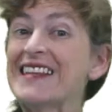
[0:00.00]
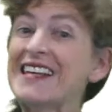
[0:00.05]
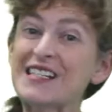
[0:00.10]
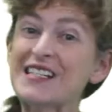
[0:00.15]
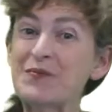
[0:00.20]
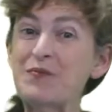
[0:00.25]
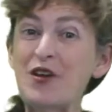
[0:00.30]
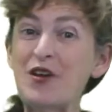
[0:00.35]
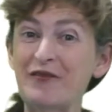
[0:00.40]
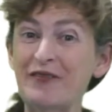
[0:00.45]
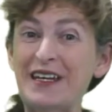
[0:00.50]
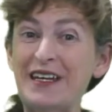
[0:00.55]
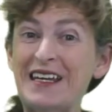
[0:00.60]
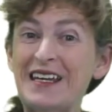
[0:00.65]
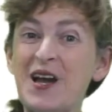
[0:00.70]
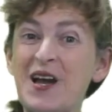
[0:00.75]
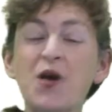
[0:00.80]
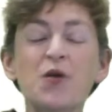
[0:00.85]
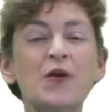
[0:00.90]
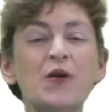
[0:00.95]
this
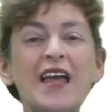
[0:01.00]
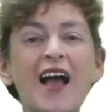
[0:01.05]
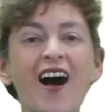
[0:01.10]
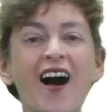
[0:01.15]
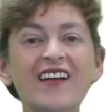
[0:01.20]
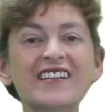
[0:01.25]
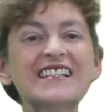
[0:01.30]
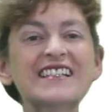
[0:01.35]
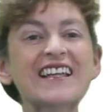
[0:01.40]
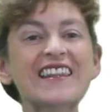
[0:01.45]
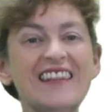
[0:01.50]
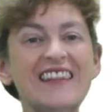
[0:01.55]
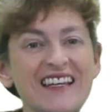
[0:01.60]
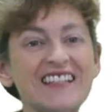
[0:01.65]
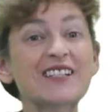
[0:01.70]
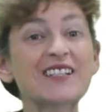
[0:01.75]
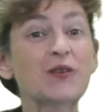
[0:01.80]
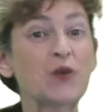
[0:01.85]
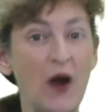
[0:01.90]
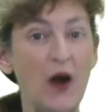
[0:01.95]
movie, we answer
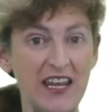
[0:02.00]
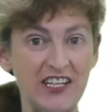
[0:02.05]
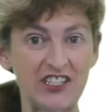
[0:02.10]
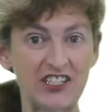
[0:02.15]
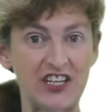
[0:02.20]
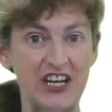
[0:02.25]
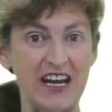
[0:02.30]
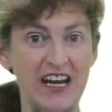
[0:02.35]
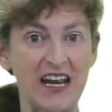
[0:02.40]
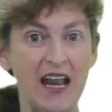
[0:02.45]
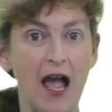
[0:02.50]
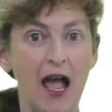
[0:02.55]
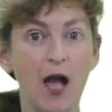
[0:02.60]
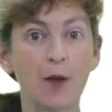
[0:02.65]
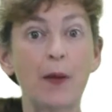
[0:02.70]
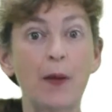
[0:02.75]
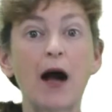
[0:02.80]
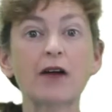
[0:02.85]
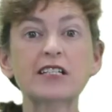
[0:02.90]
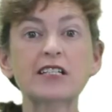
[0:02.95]
this question
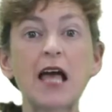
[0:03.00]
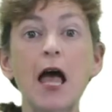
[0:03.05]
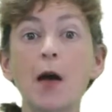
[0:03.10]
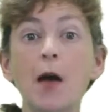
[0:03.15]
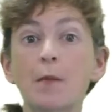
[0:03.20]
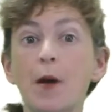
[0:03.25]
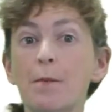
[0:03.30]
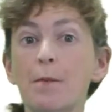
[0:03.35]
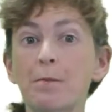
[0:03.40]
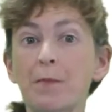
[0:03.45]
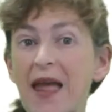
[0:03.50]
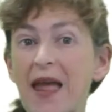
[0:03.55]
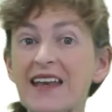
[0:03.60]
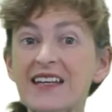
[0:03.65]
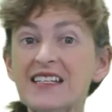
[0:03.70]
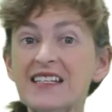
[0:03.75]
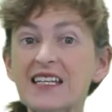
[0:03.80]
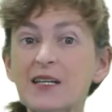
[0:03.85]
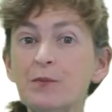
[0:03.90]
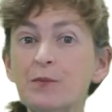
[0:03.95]
about a
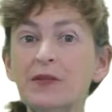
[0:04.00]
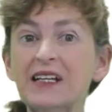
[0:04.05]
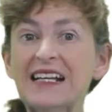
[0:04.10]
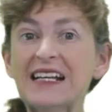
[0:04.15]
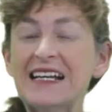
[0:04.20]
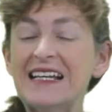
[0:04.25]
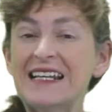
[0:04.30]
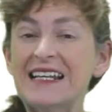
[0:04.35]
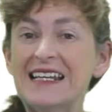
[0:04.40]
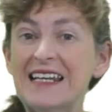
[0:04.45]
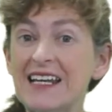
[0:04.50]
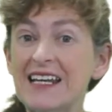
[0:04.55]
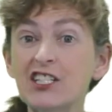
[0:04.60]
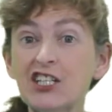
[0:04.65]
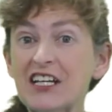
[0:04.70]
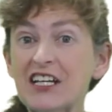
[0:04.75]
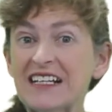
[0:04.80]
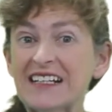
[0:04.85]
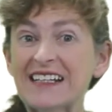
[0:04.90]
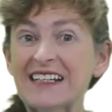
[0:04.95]
momentum
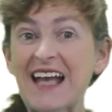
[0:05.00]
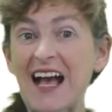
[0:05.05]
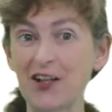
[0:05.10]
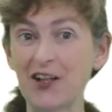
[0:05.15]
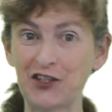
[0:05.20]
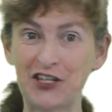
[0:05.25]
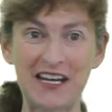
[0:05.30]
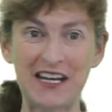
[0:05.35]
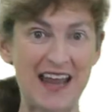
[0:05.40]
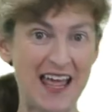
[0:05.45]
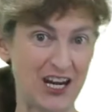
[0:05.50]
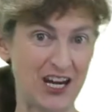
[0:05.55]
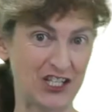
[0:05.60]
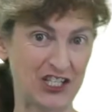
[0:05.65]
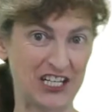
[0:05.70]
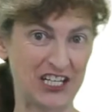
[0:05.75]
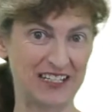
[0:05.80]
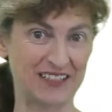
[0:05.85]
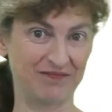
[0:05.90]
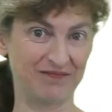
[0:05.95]
collision
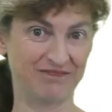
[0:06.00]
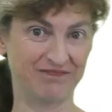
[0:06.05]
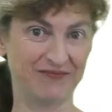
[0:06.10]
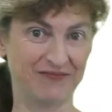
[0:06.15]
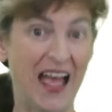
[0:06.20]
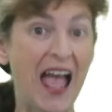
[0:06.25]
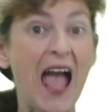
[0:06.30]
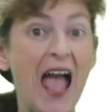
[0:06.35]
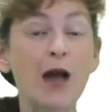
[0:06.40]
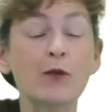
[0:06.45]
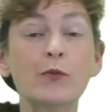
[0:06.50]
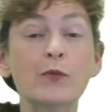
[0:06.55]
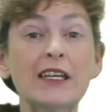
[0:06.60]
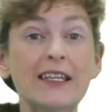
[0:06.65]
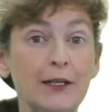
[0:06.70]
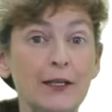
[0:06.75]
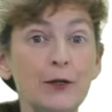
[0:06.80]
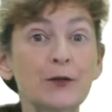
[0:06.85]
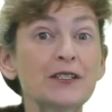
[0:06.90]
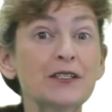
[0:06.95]
calculation, and we
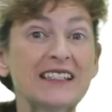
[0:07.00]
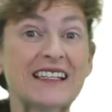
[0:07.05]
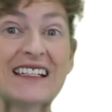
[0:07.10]
use